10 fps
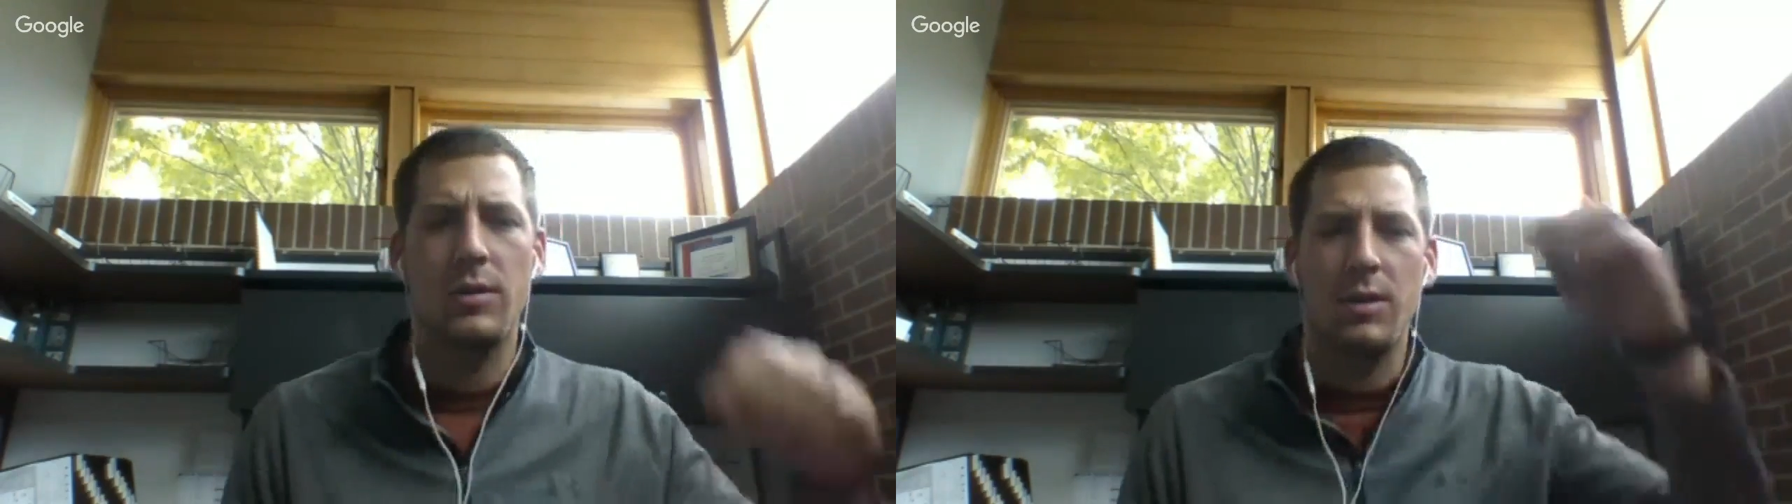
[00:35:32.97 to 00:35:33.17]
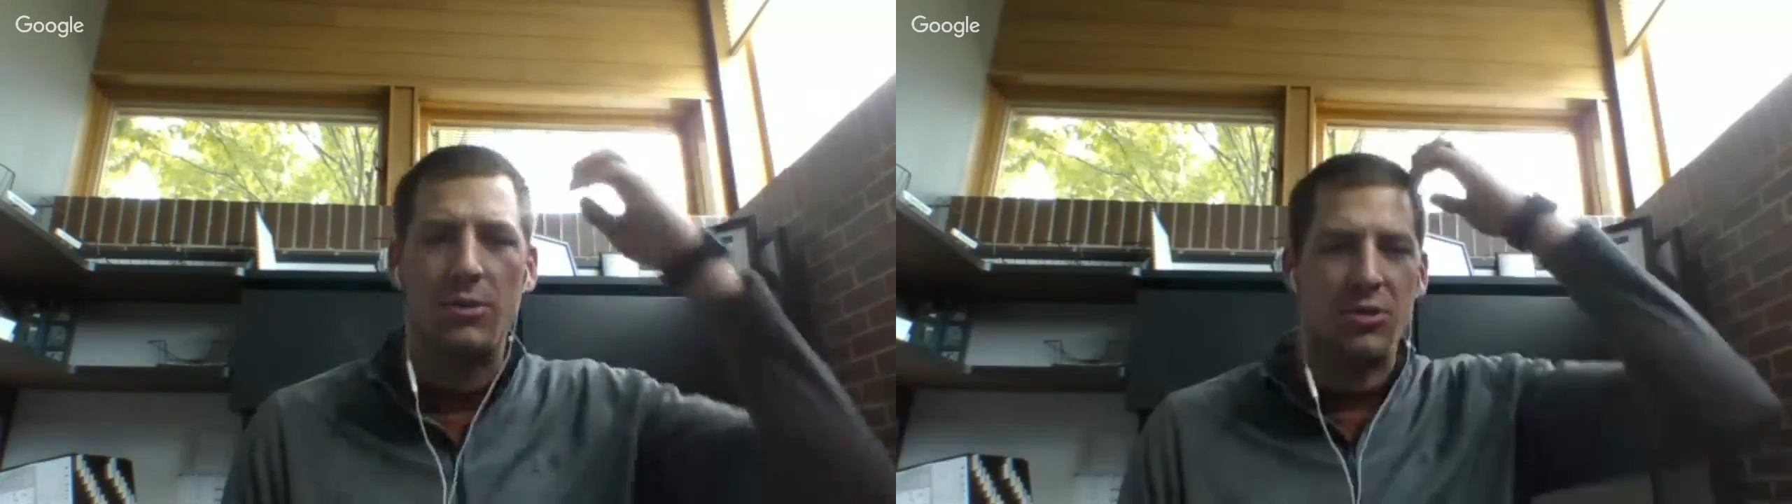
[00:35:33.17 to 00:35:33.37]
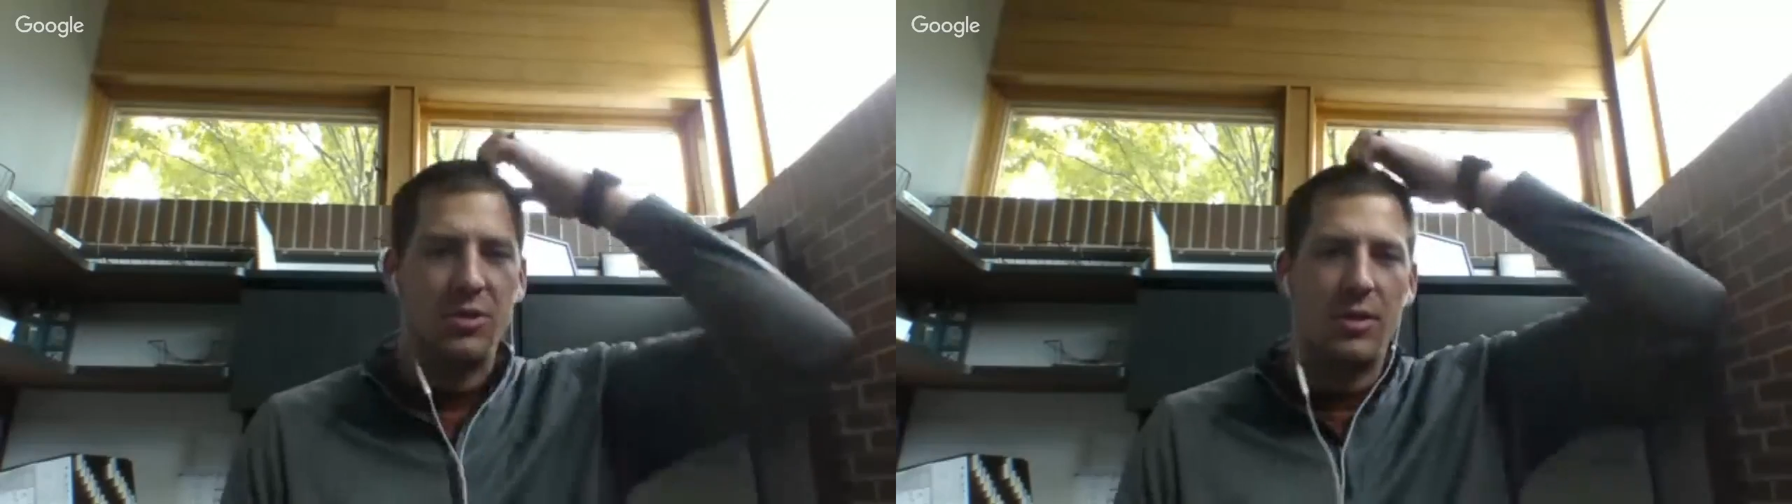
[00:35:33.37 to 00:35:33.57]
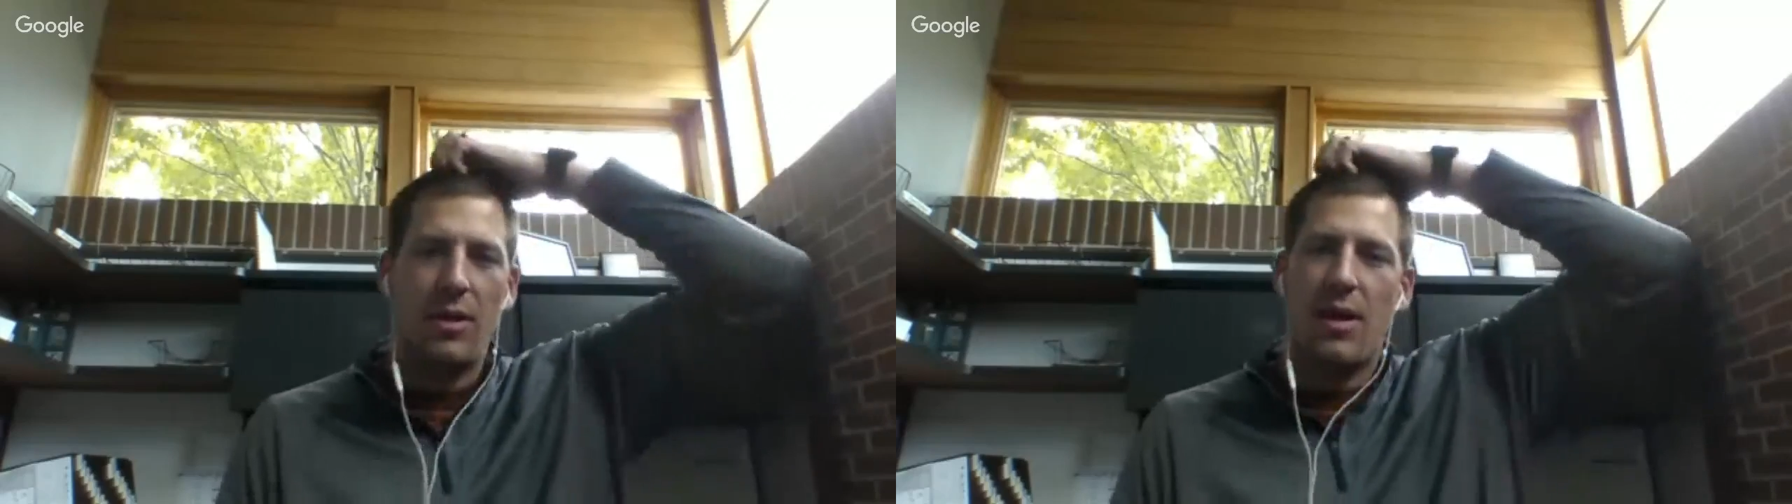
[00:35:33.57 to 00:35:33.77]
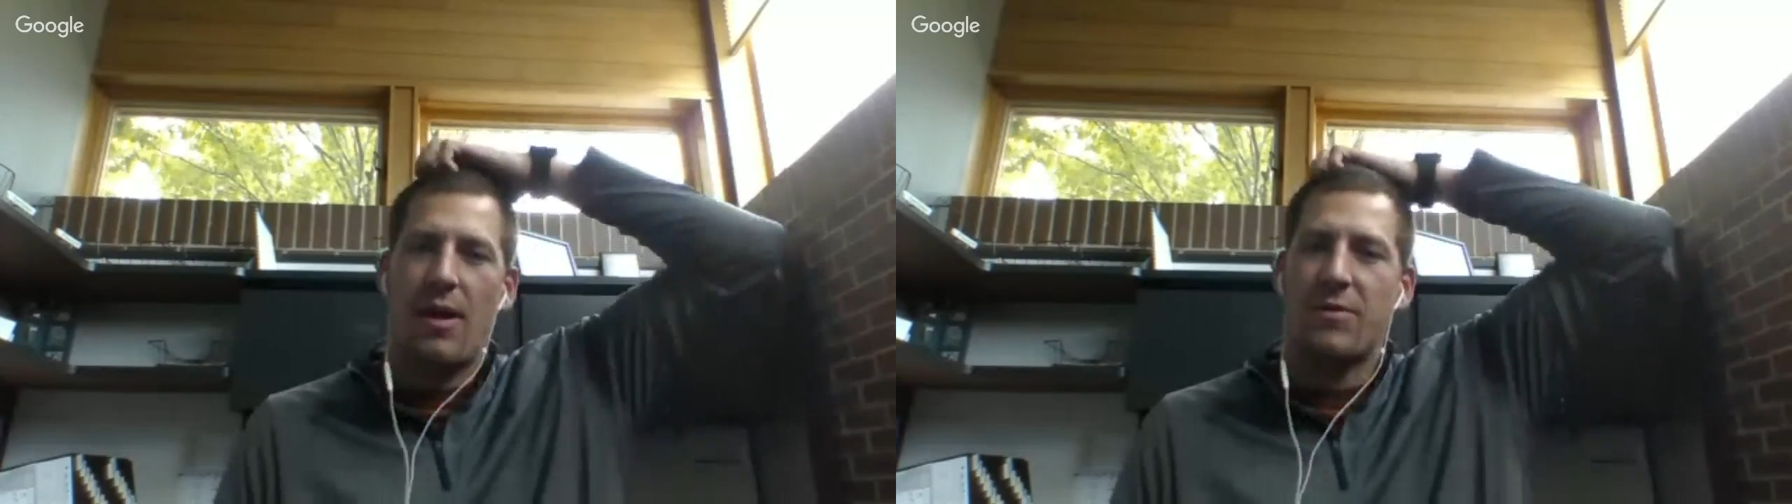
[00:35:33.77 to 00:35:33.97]
the
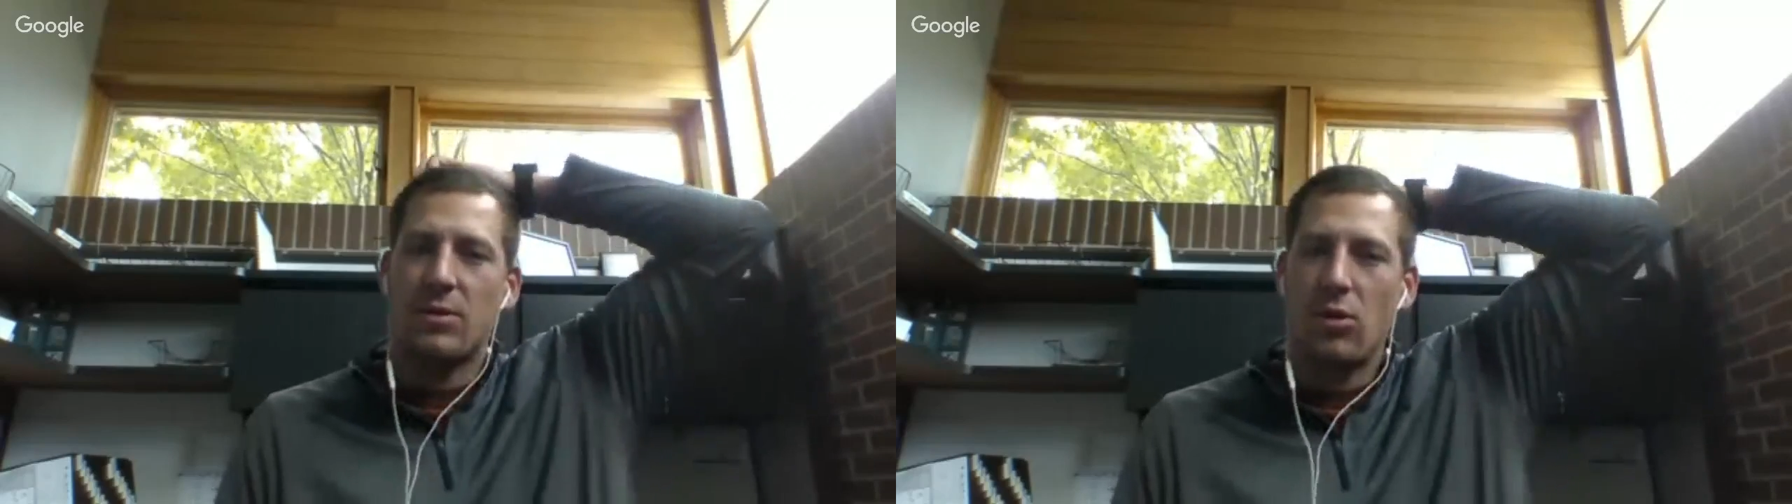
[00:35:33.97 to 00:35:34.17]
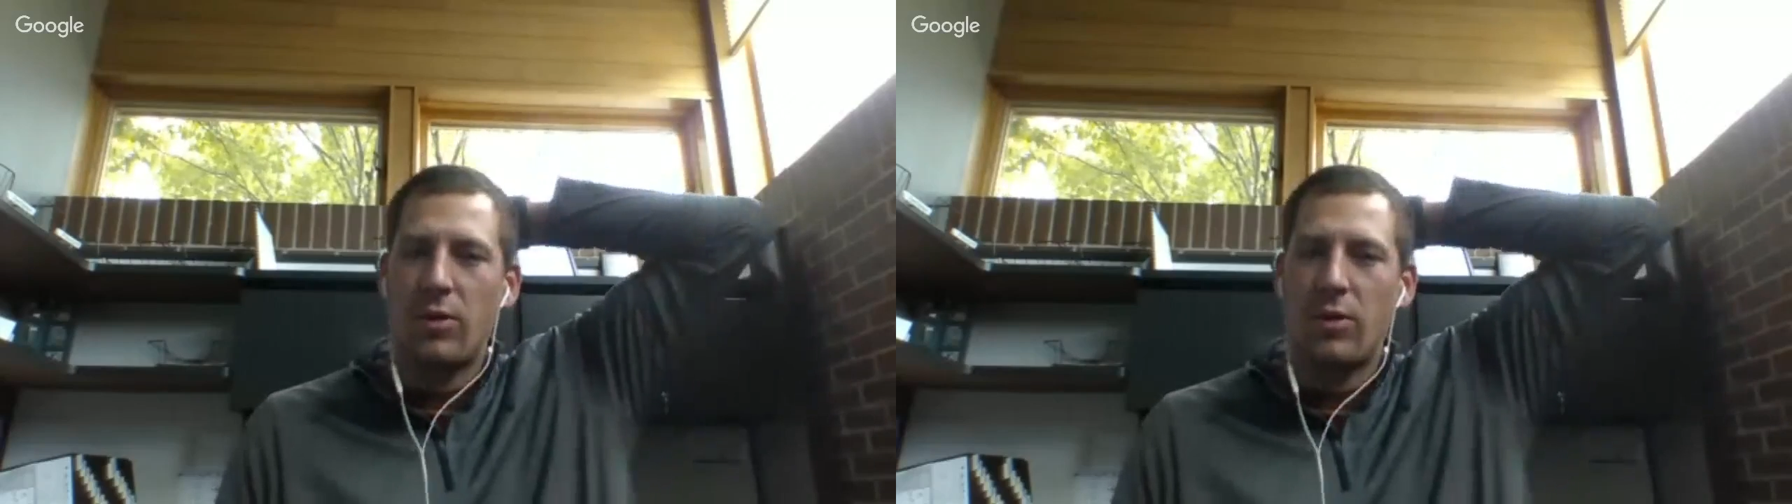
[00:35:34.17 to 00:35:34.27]
district office